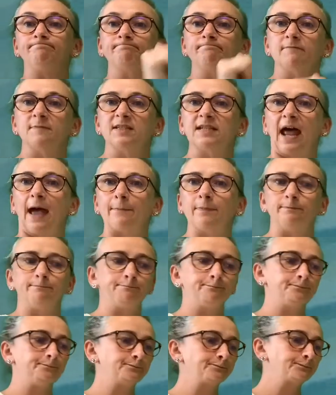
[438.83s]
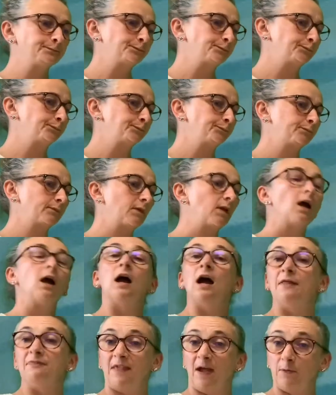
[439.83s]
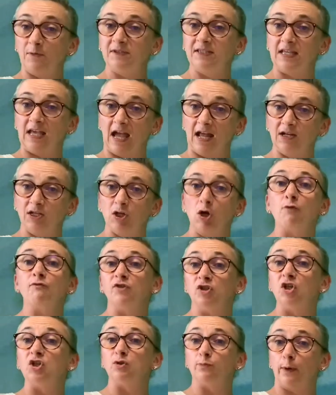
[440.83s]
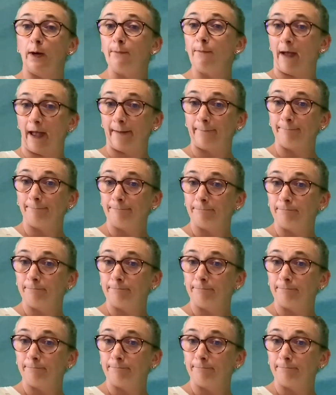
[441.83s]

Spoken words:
snap. And that was the end of the Gingerbread Man.